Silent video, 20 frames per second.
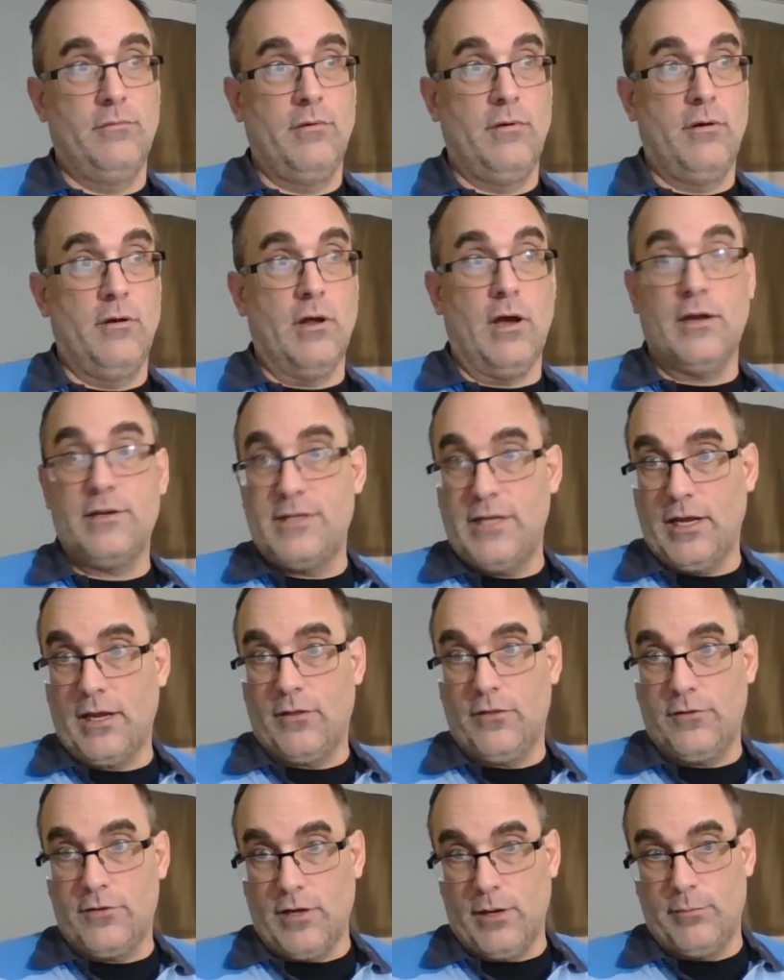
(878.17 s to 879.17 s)
not taken
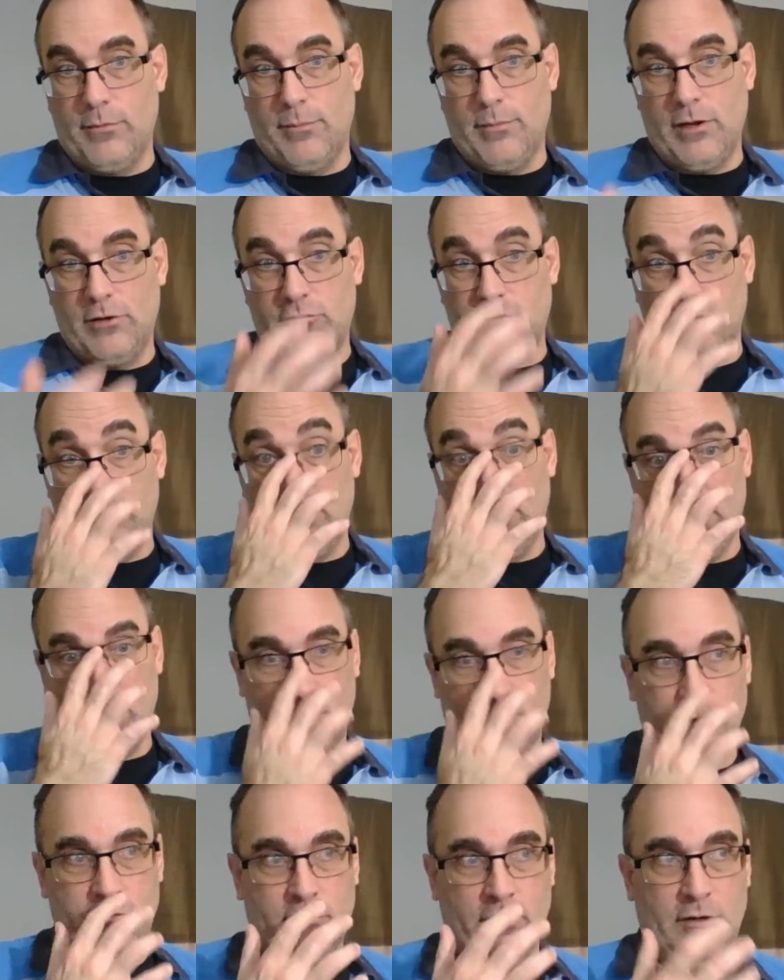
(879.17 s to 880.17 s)
the time to mention. And it
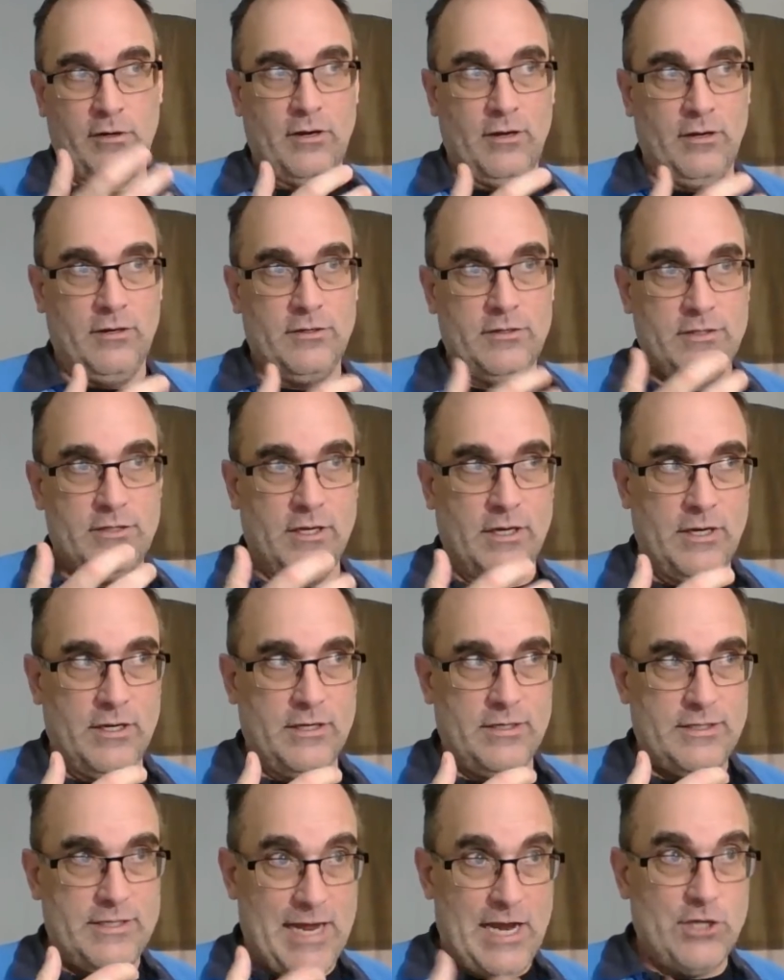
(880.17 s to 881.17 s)
wasn't an, an
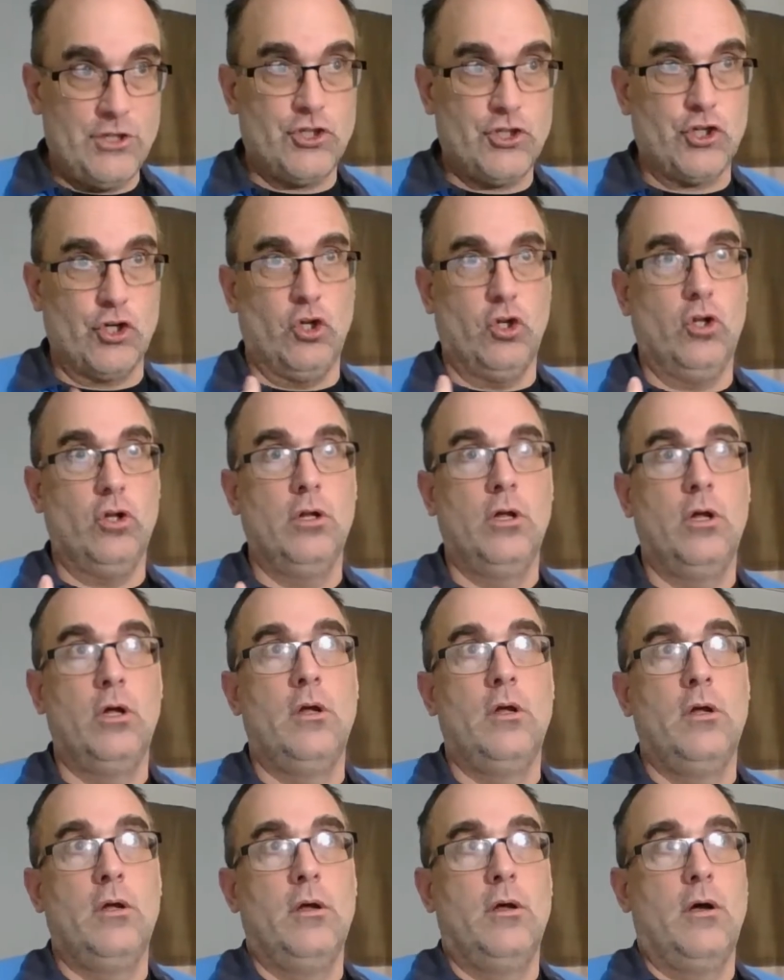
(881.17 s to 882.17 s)
intentional
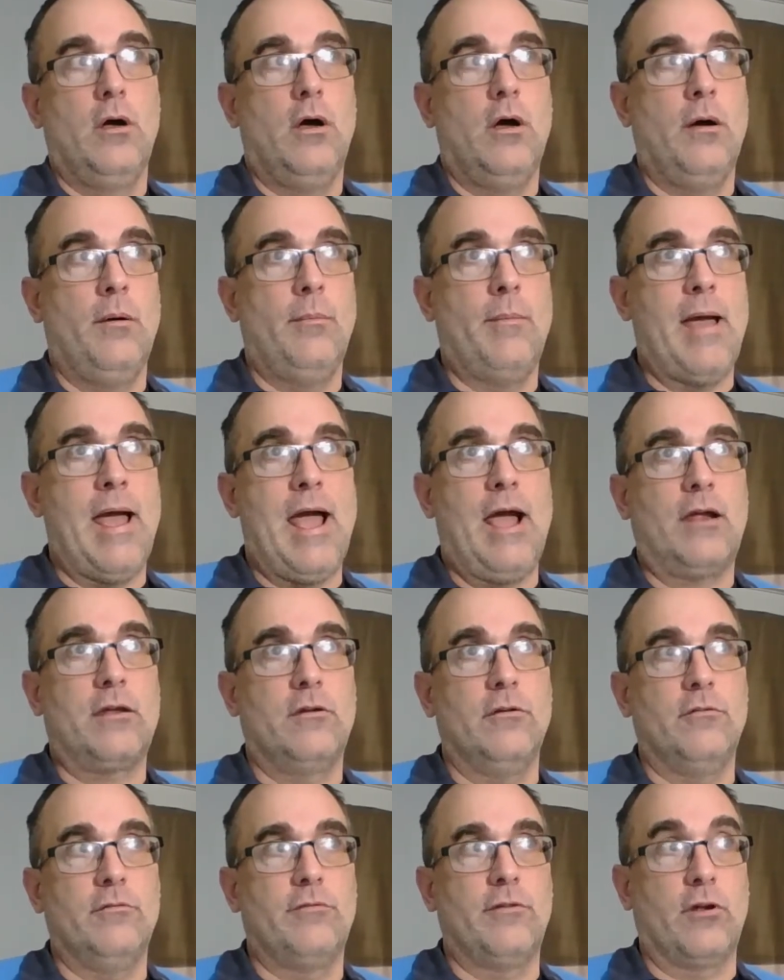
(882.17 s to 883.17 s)
um, act
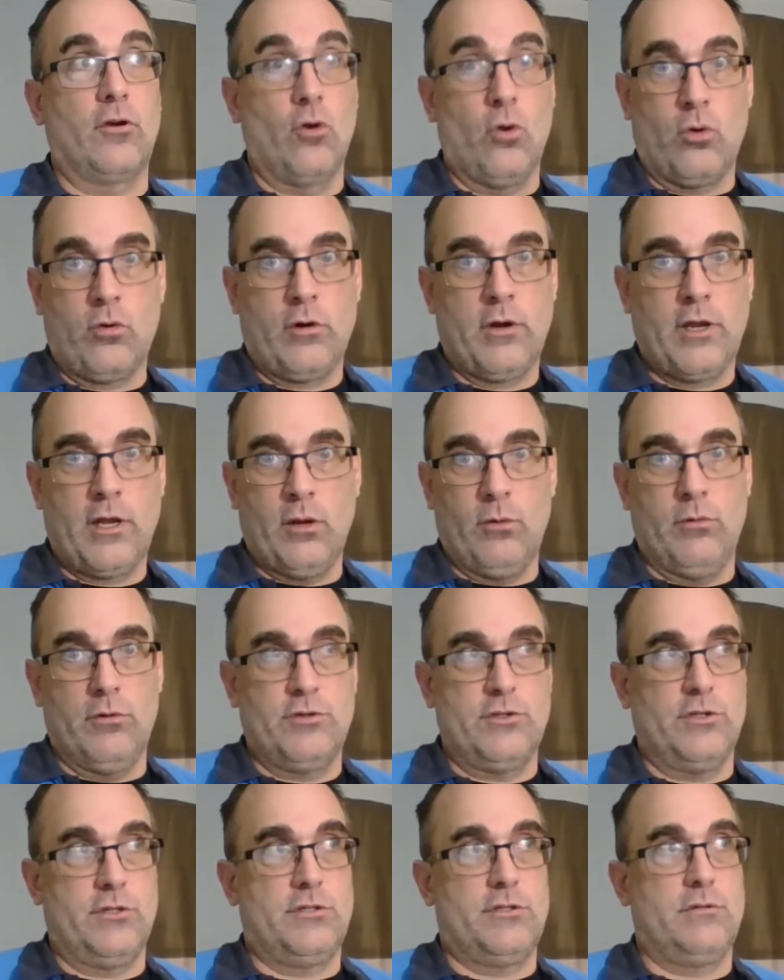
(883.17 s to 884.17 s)
of ignoring. It was
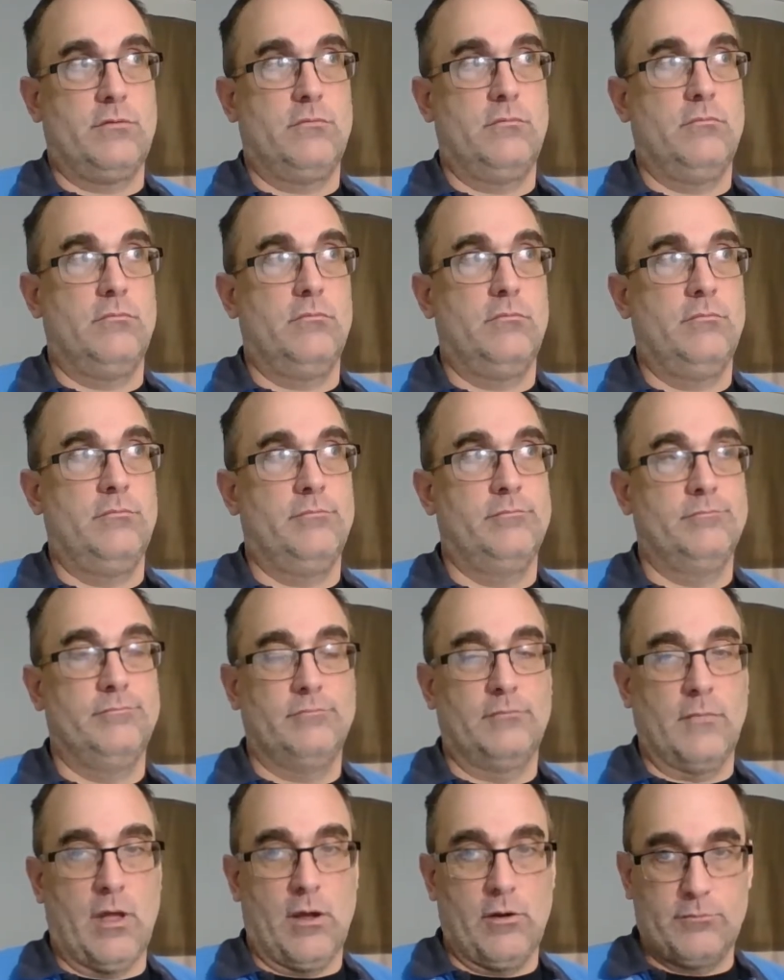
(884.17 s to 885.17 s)
just,
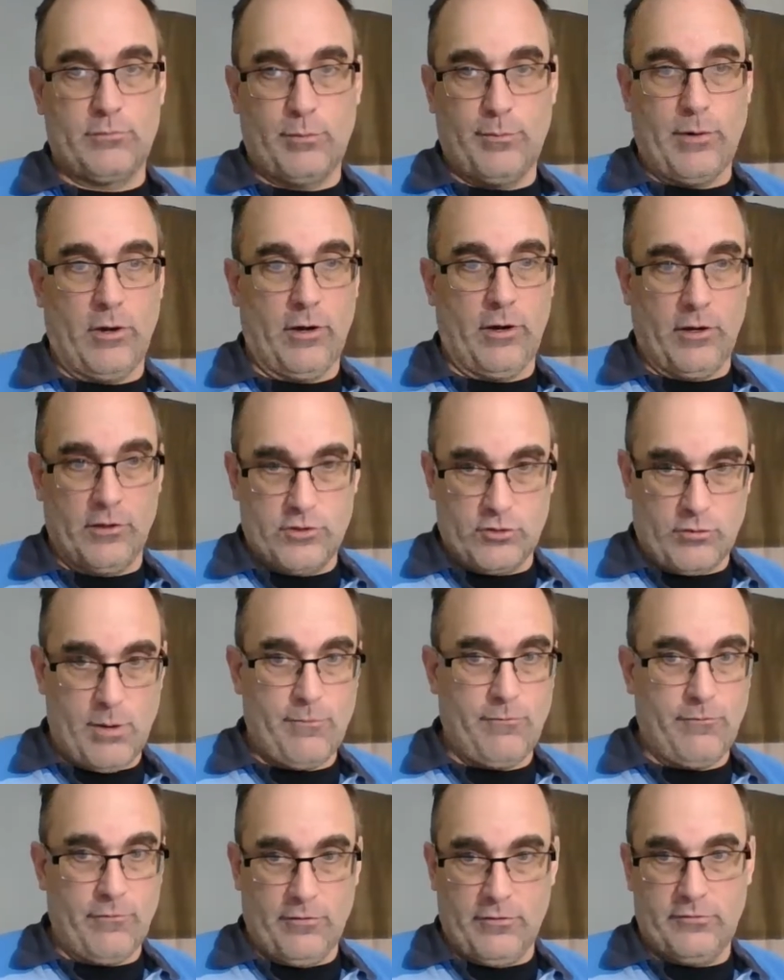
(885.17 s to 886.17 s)
I was preparing a script
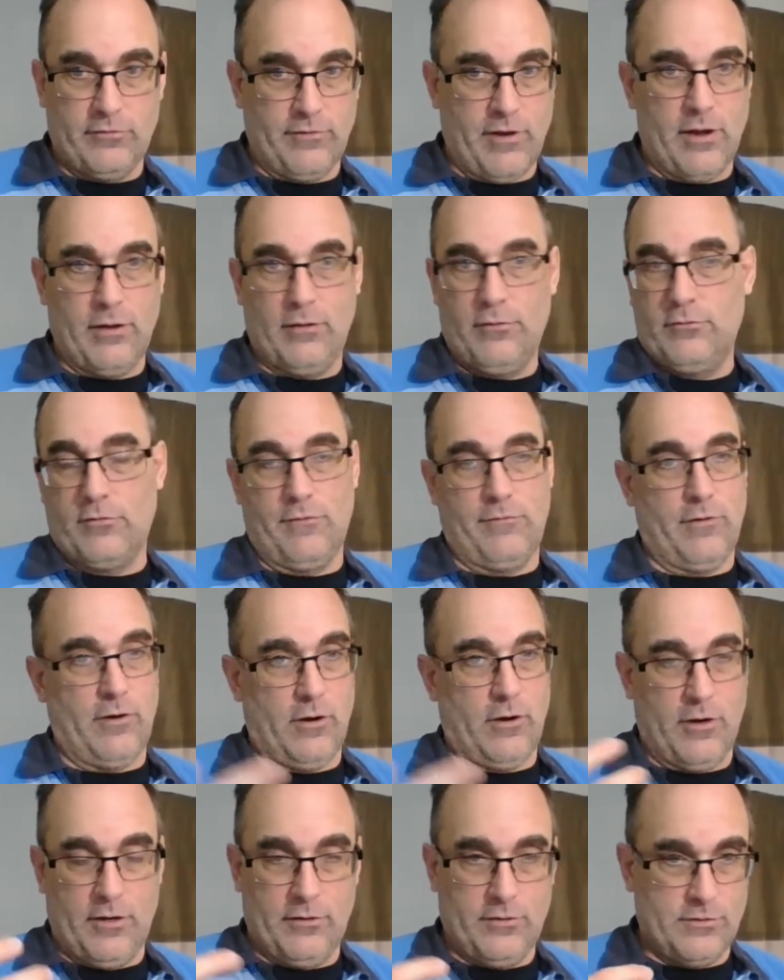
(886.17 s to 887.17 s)
for this event, so I
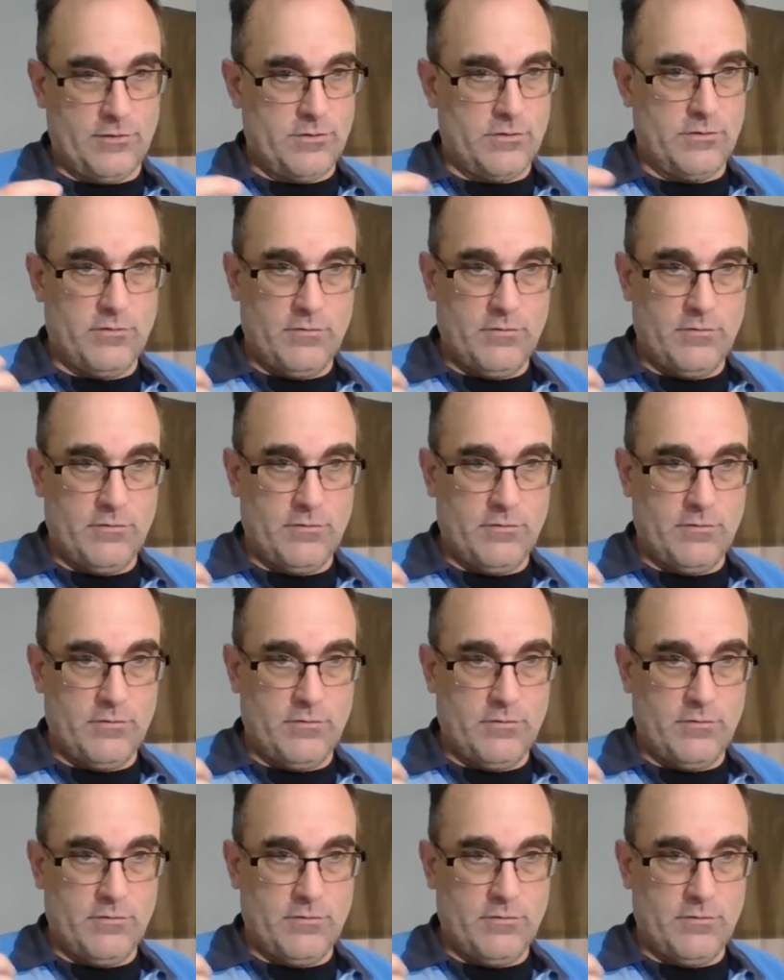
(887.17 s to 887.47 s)
figured I'd just